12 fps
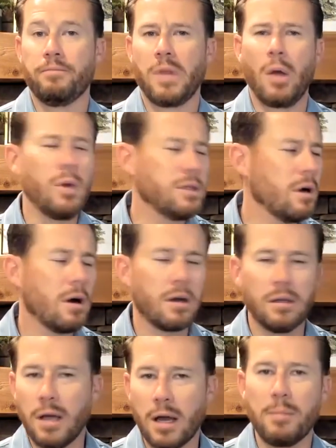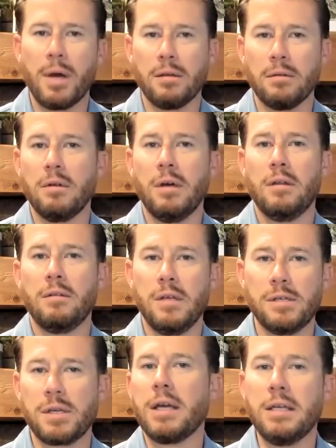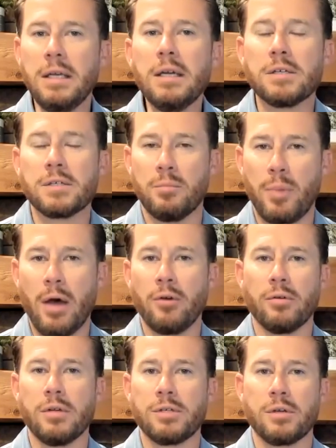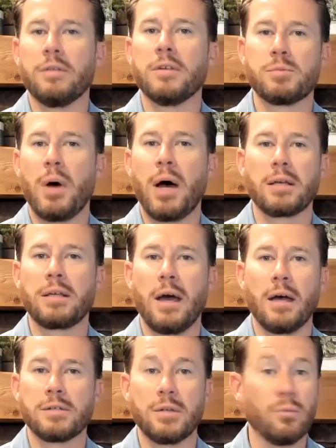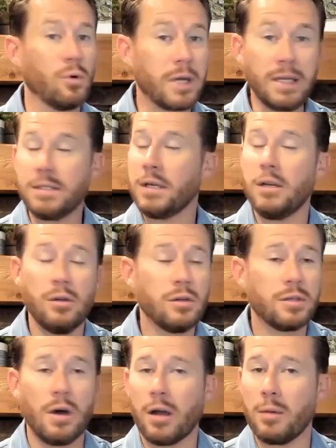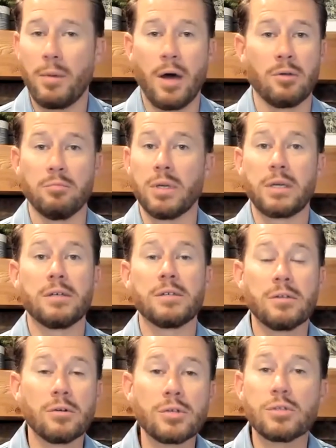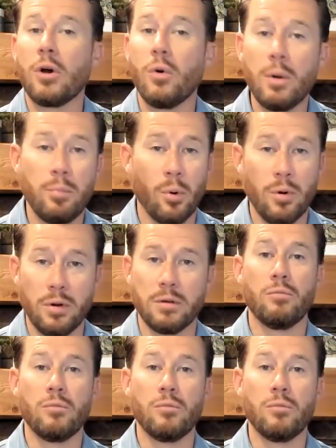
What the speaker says: And we talk a lot about these ideas of boundaries on this podcast, and we'll continue to talk about them because they're so important.